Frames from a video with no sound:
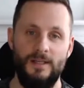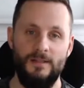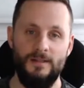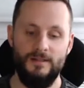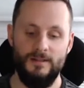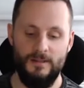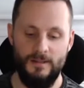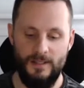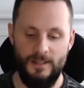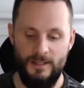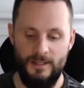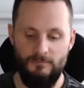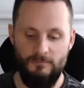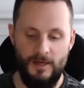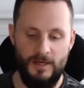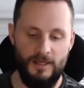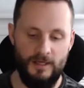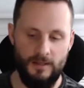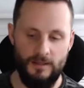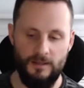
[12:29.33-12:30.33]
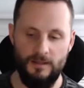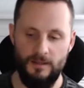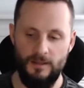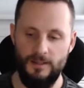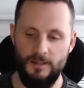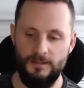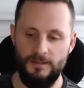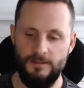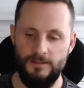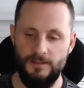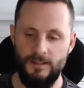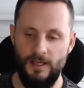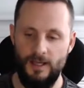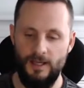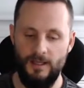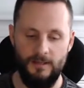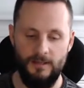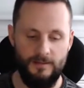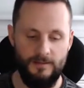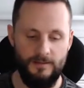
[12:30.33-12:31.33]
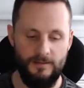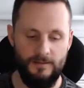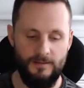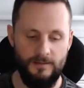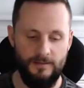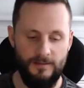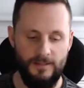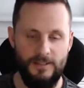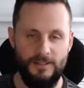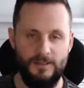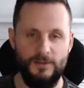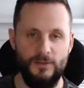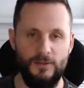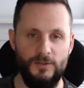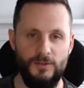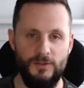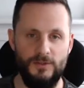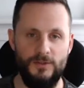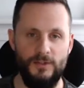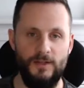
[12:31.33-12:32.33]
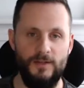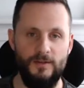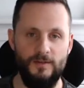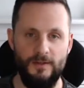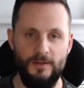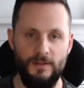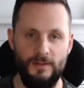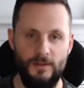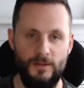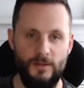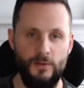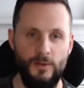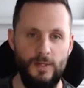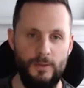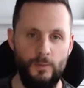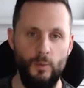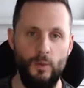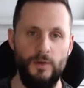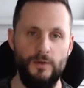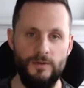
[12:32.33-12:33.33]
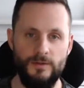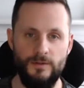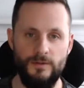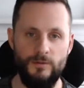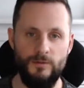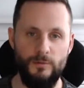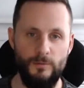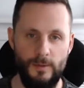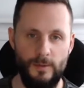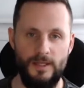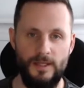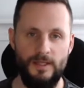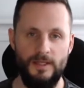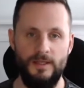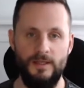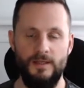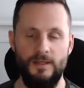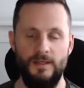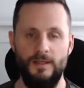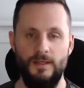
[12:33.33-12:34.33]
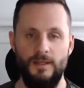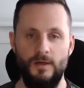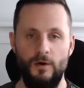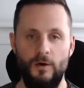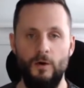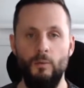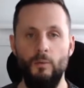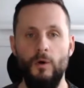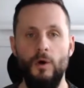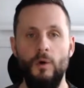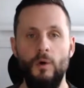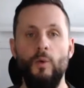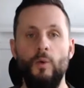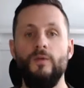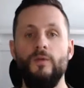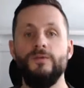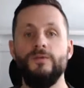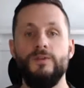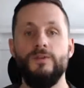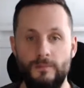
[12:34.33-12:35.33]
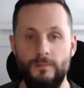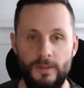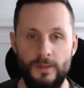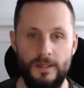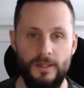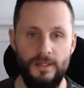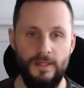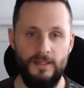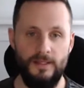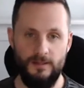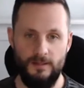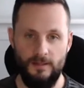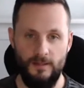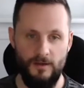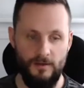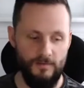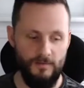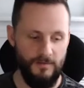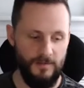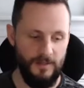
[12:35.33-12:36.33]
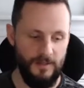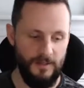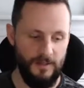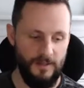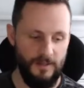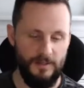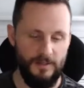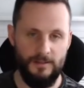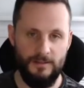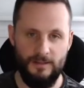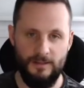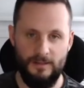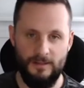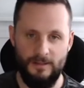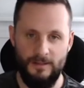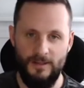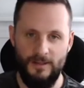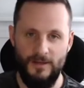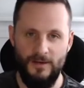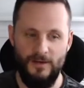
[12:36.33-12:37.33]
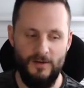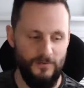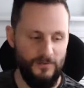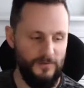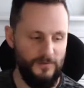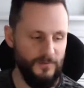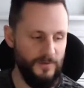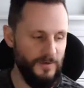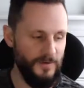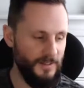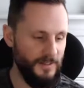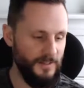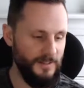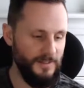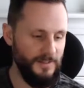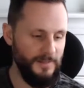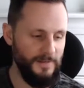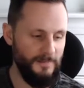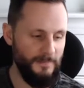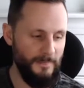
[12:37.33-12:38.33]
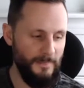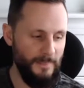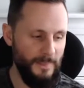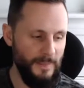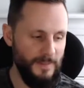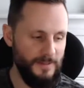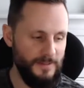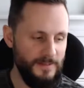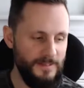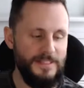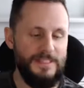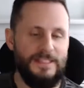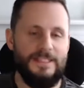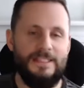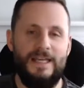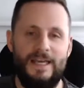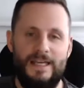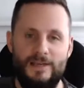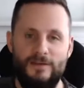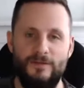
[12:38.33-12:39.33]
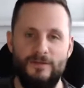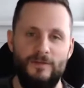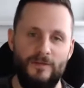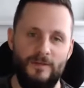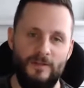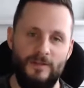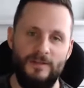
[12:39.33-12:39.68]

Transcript: Like, he recognized that he's not serving who he wants to be or what wants to be. He's serving his kind of safe,